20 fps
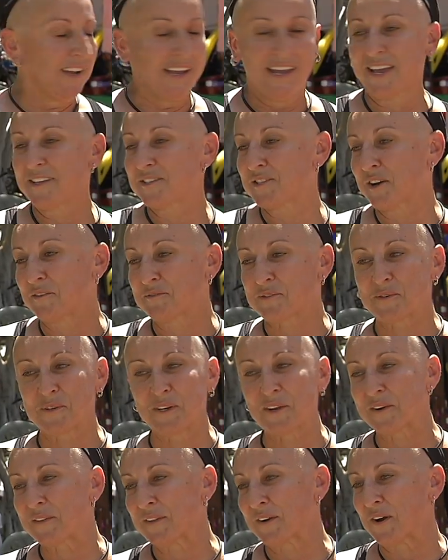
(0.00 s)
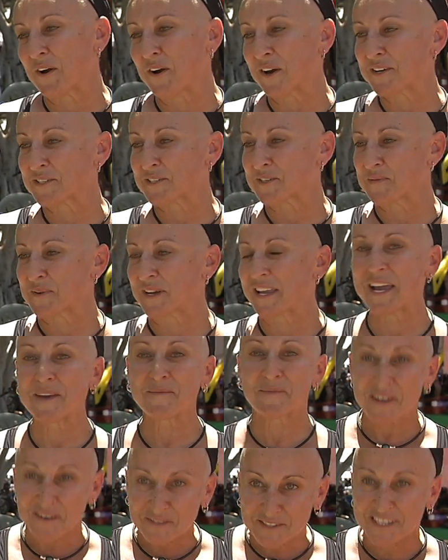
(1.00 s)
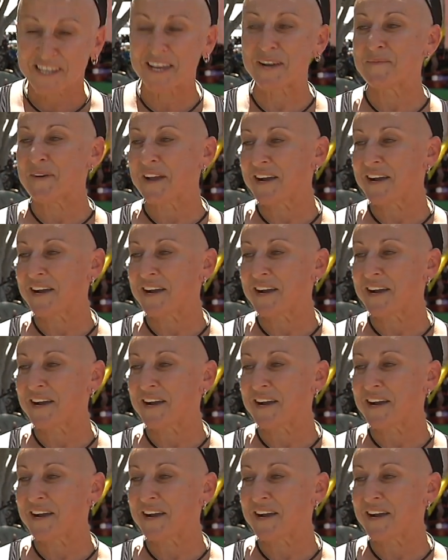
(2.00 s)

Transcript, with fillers: Hats off to a lot of the guys that were game enough to come